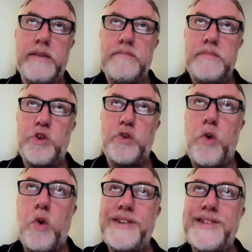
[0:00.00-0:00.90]
so
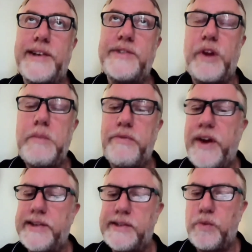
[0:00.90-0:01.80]
all these extreme
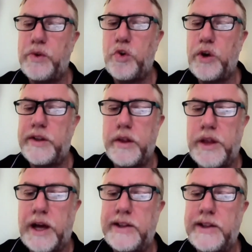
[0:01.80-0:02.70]
events, we call it
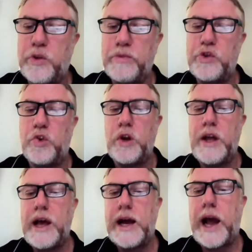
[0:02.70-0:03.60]
thunderstorms or
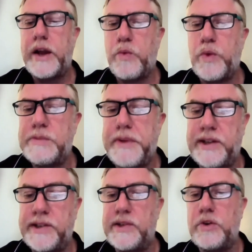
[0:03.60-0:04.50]
higher wind
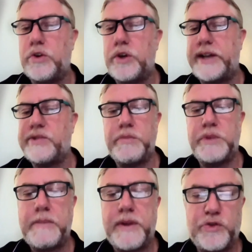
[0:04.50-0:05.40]
speeds or extreme
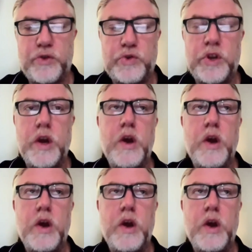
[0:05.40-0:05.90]
temperatures